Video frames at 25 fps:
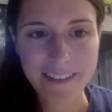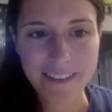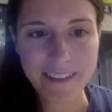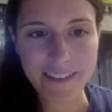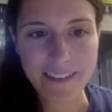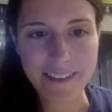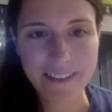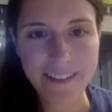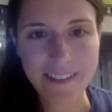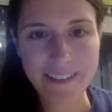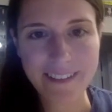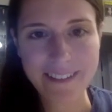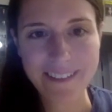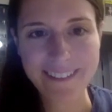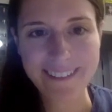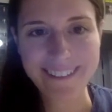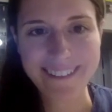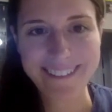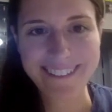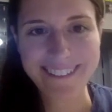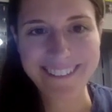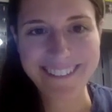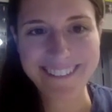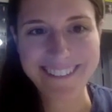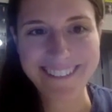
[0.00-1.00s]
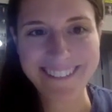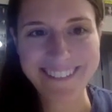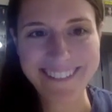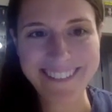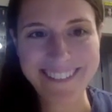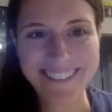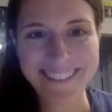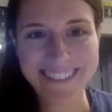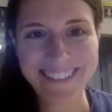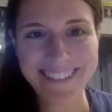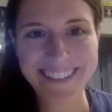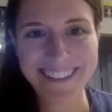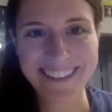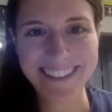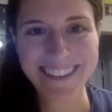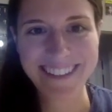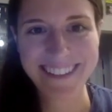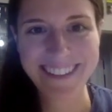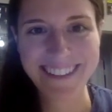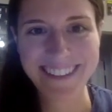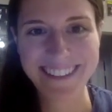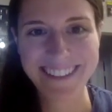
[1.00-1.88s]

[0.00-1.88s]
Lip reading: (no one is talking)